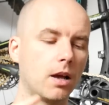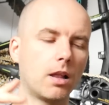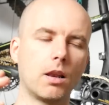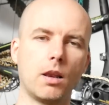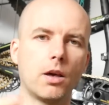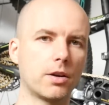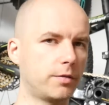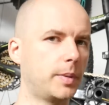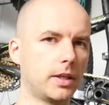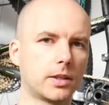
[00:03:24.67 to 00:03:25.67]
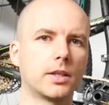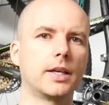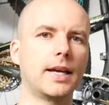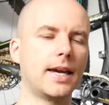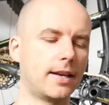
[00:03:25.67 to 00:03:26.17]
a lot of milk
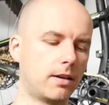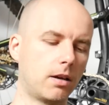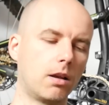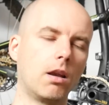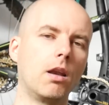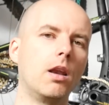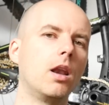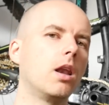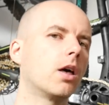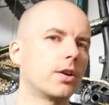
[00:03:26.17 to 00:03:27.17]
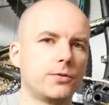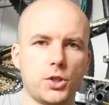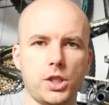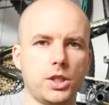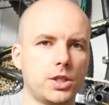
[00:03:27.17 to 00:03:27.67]
and a lot of
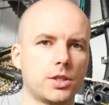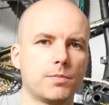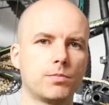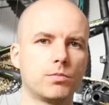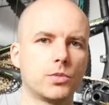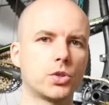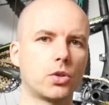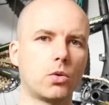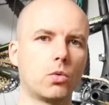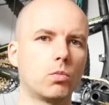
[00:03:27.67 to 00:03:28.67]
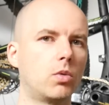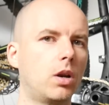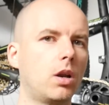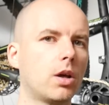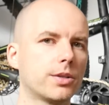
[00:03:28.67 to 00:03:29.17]
cheese. So
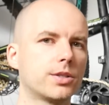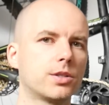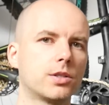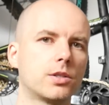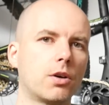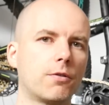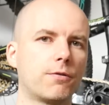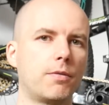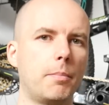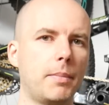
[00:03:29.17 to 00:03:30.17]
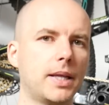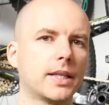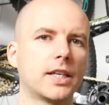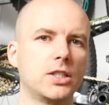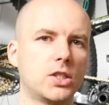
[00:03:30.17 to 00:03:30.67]
lots of
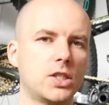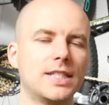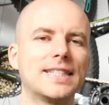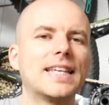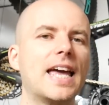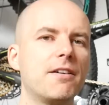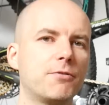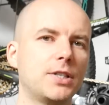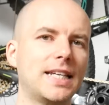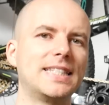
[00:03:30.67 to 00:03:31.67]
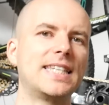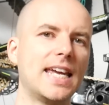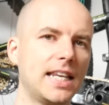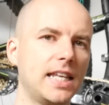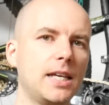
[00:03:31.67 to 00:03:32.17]
milk and cheese every day,
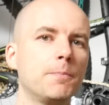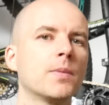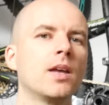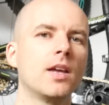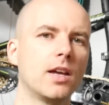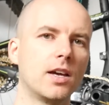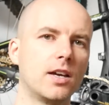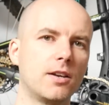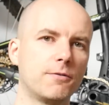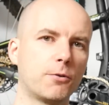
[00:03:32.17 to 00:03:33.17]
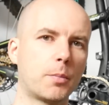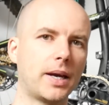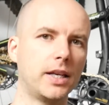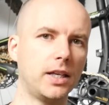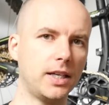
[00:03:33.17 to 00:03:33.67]
daily, for
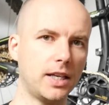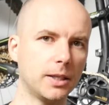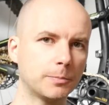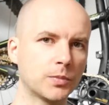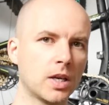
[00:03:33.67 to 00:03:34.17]
my eating.